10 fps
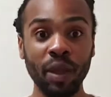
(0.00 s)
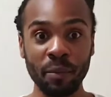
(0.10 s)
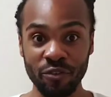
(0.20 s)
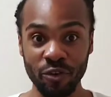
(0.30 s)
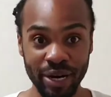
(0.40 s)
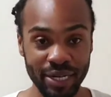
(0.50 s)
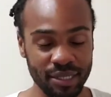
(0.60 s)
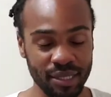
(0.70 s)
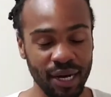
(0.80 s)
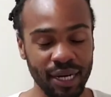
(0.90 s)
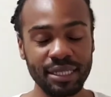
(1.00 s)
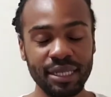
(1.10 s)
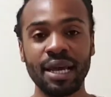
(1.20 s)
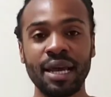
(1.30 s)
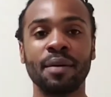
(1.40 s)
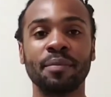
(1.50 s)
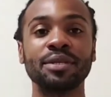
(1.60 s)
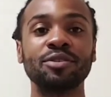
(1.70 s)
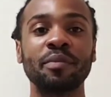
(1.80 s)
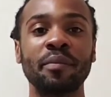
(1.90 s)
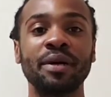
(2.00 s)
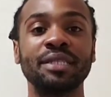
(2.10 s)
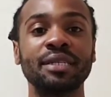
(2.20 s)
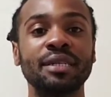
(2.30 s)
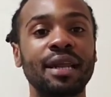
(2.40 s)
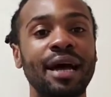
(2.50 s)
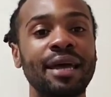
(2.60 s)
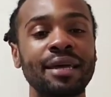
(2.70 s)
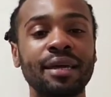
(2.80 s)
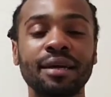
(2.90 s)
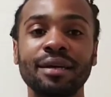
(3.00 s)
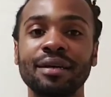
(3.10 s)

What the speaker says: Before I start, please remember to like,